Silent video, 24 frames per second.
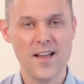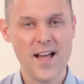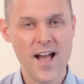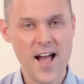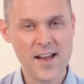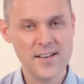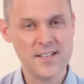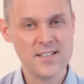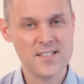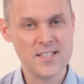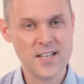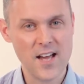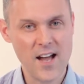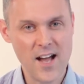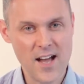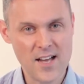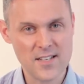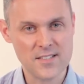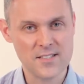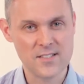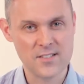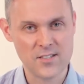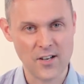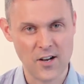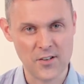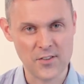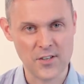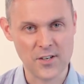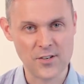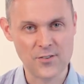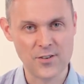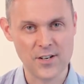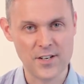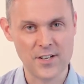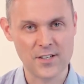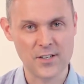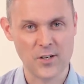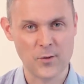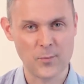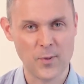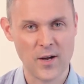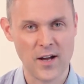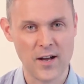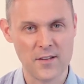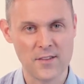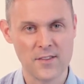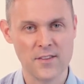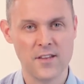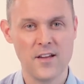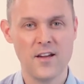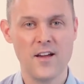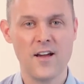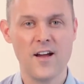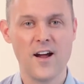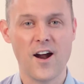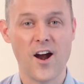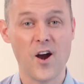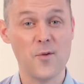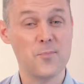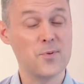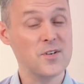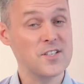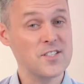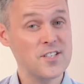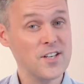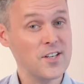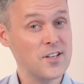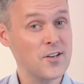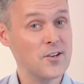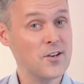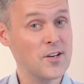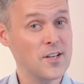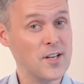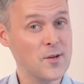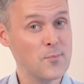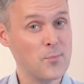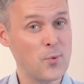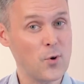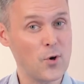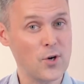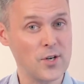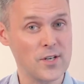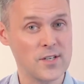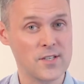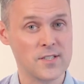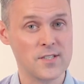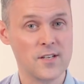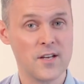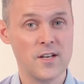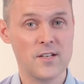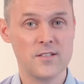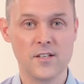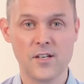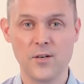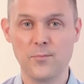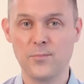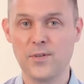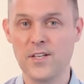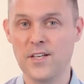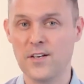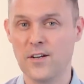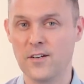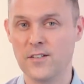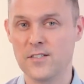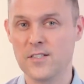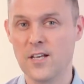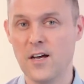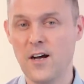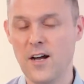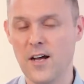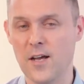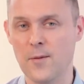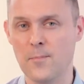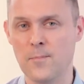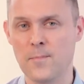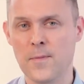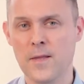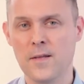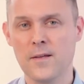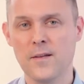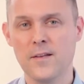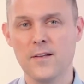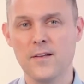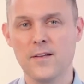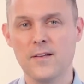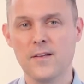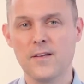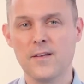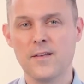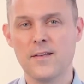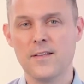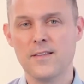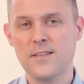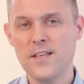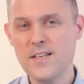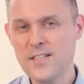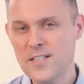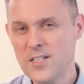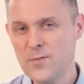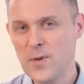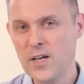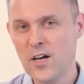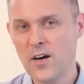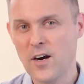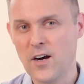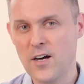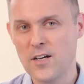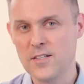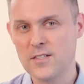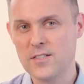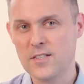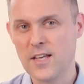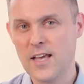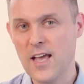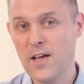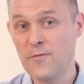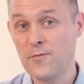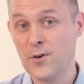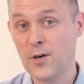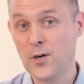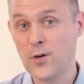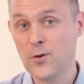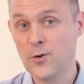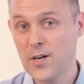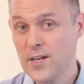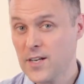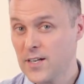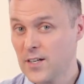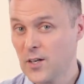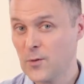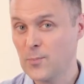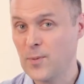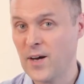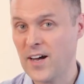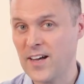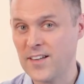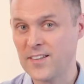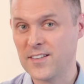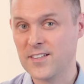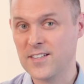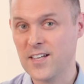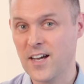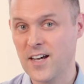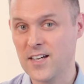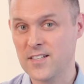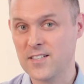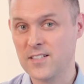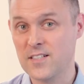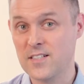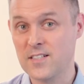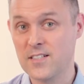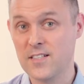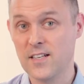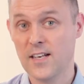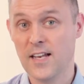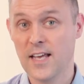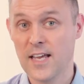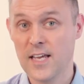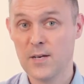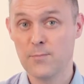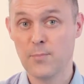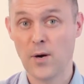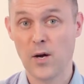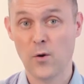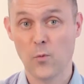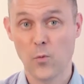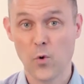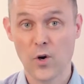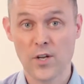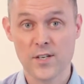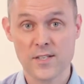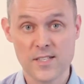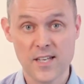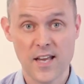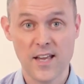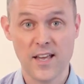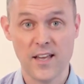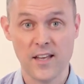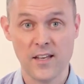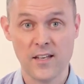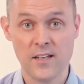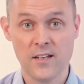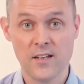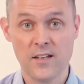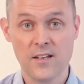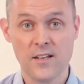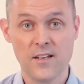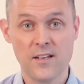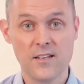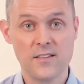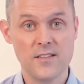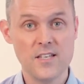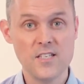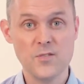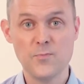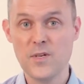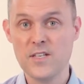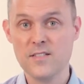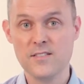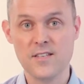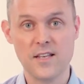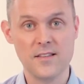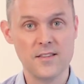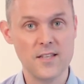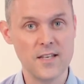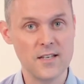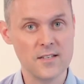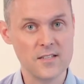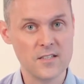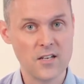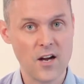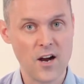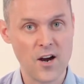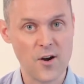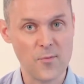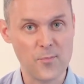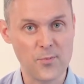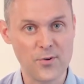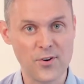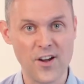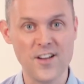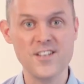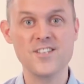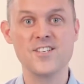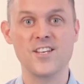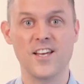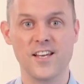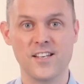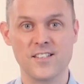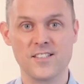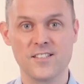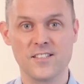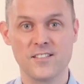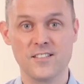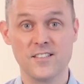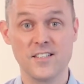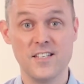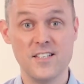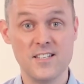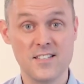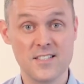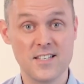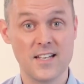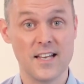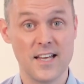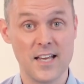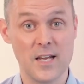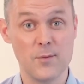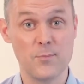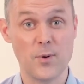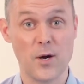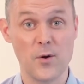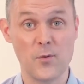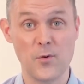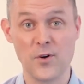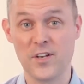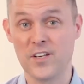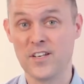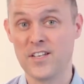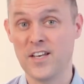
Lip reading: Any tasks on the critical path are particularly important to complete on time. This is because if a critical path task is delayed by 1 day, this means that the entire project is delayed by 1